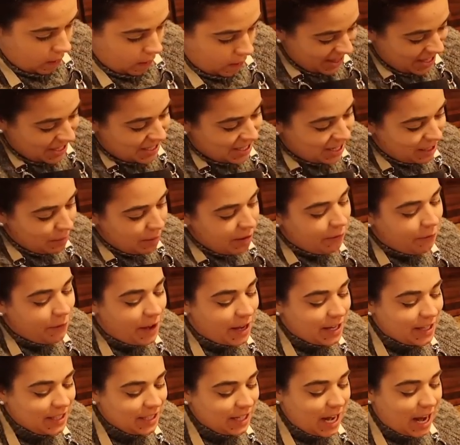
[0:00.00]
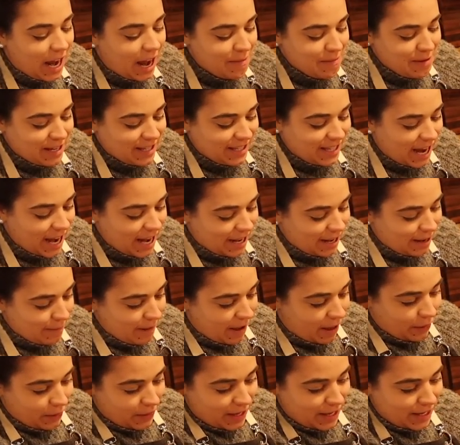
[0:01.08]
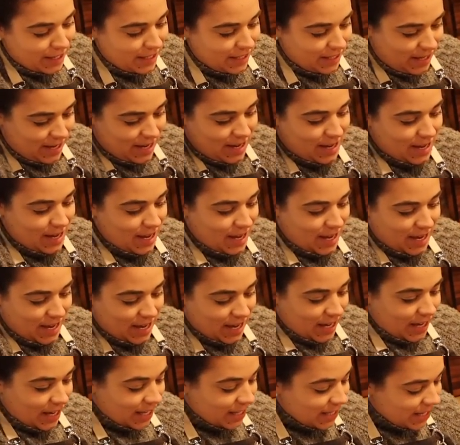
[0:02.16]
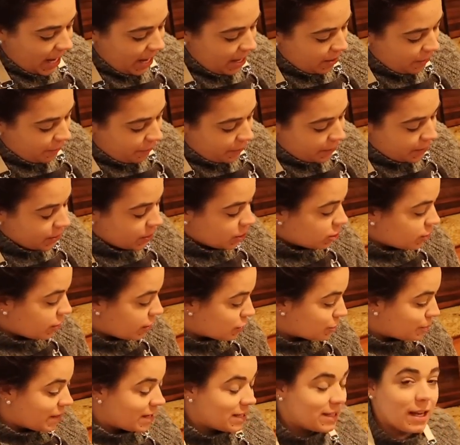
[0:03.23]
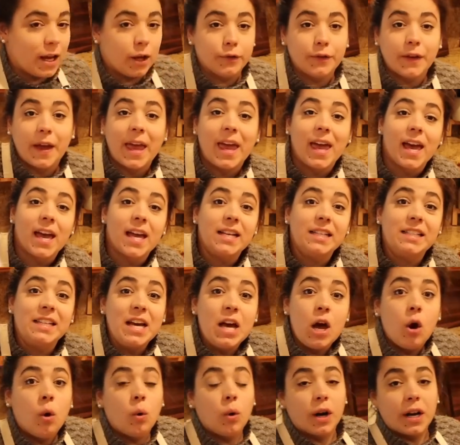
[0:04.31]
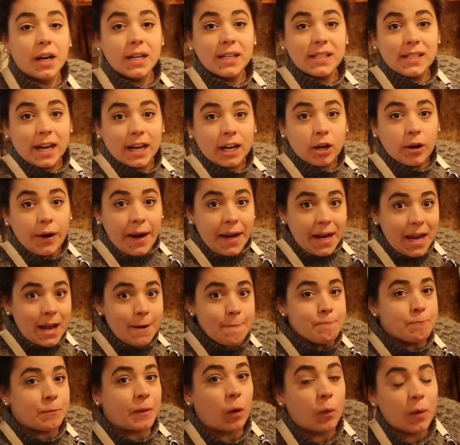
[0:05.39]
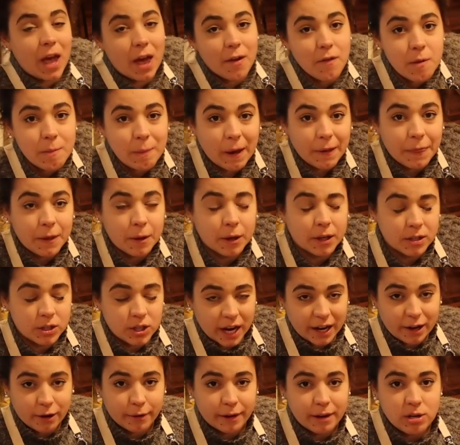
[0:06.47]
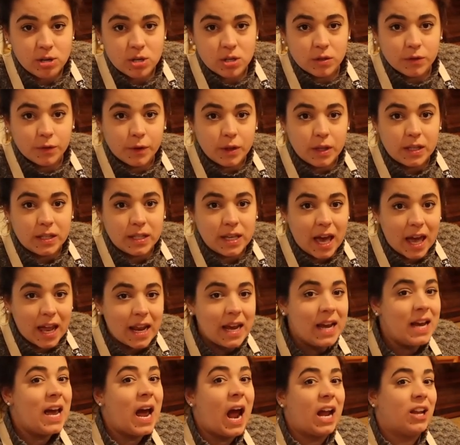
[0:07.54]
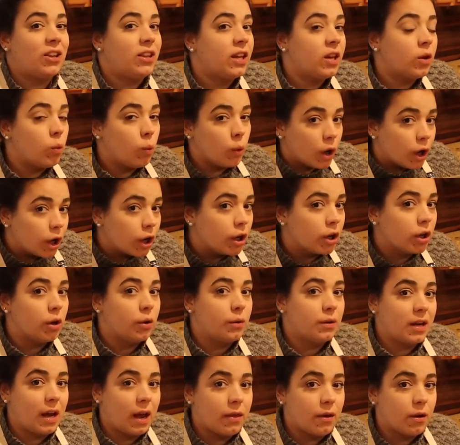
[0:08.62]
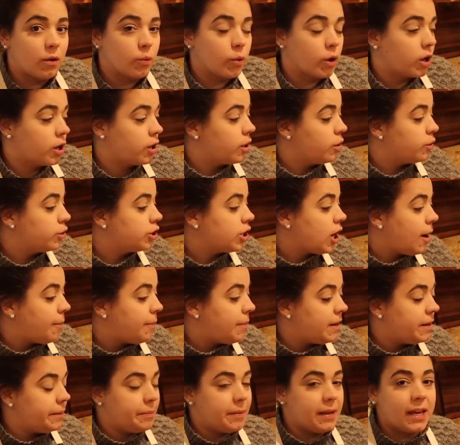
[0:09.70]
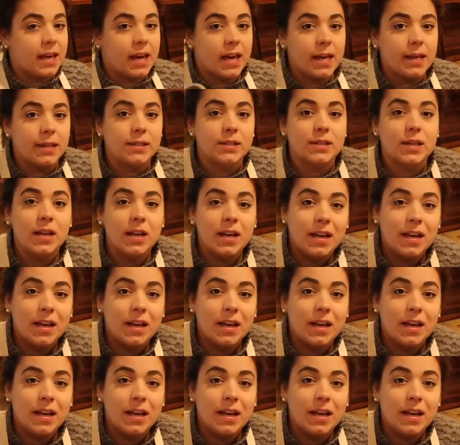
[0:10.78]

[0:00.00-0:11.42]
This is going to be fun today. I'm excited about this. It's kind of fun to stretch myself and we're going to decorate it. We haven't bought the decorations for this yet. I think we're going to go together and we're going to go shopping because